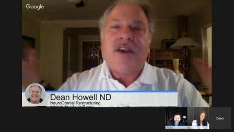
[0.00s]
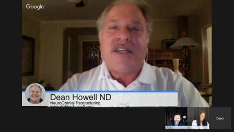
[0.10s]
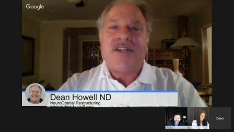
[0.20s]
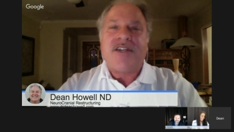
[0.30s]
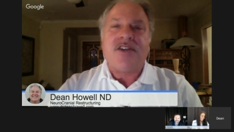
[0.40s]
your
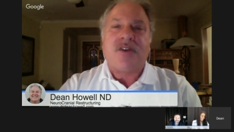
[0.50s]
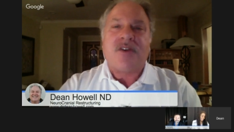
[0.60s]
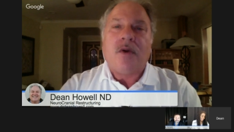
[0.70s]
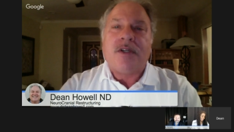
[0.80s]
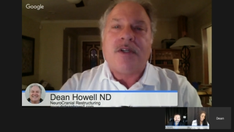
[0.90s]
teachers
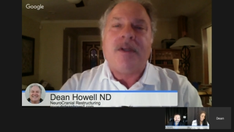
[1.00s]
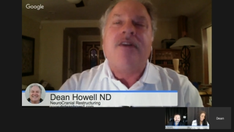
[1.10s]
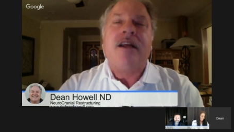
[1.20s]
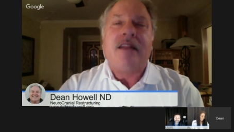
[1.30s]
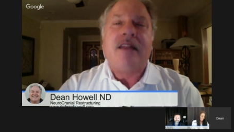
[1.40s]
told you when
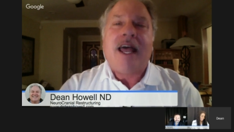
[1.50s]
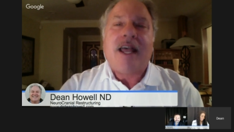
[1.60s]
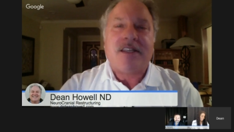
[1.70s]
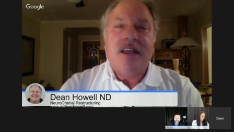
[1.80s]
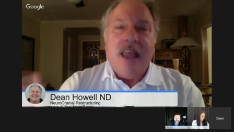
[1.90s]
you're in
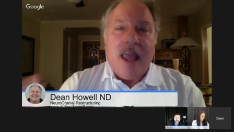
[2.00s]
class.